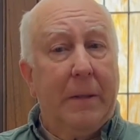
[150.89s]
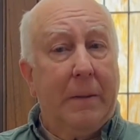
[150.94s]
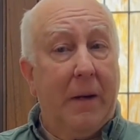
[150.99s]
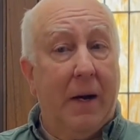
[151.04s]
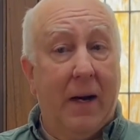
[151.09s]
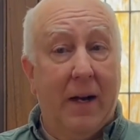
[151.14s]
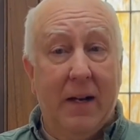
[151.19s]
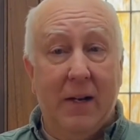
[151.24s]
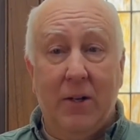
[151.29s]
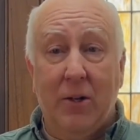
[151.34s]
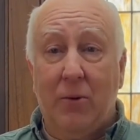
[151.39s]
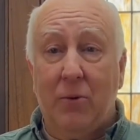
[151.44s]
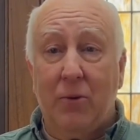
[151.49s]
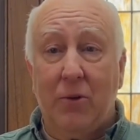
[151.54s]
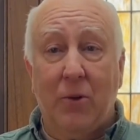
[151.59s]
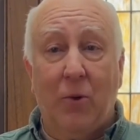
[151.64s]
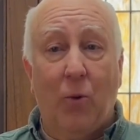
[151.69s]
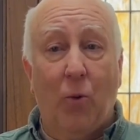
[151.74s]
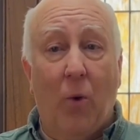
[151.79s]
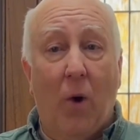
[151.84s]
I don't
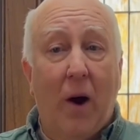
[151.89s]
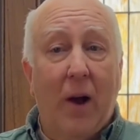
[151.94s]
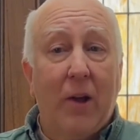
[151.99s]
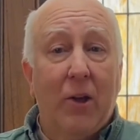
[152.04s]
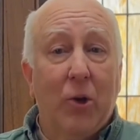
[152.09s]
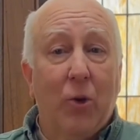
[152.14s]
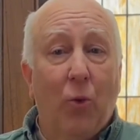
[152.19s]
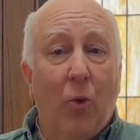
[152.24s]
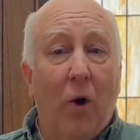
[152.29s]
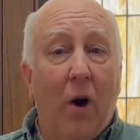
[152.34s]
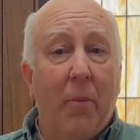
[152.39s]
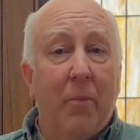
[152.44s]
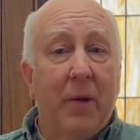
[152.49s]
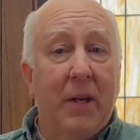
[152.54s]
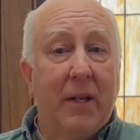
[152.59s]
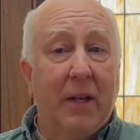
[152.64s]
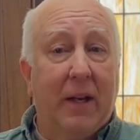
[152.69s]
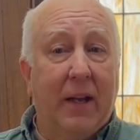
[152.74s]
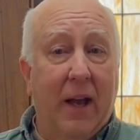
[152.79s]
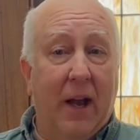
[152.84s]
know why you want me
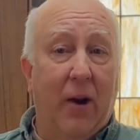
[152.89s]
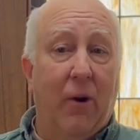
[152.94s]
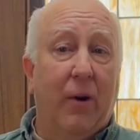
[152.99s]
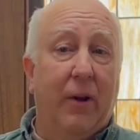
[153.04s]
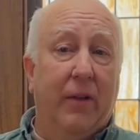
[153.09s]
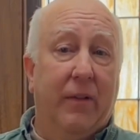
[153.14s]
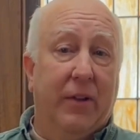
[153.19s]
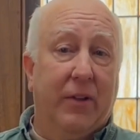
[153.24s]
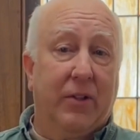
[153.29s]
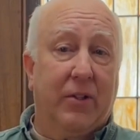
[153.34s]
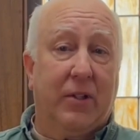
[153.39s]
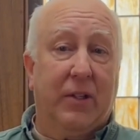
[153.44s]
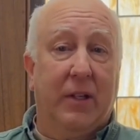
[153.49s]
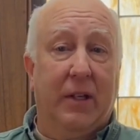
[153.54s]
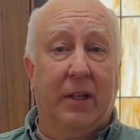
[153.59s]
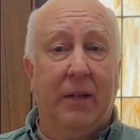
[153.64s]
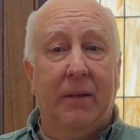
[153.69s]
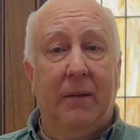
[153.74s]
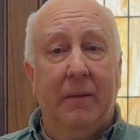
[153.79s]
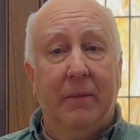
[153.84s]
to carry this
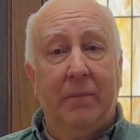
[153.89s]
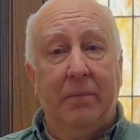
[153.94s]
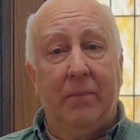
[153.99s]
thing.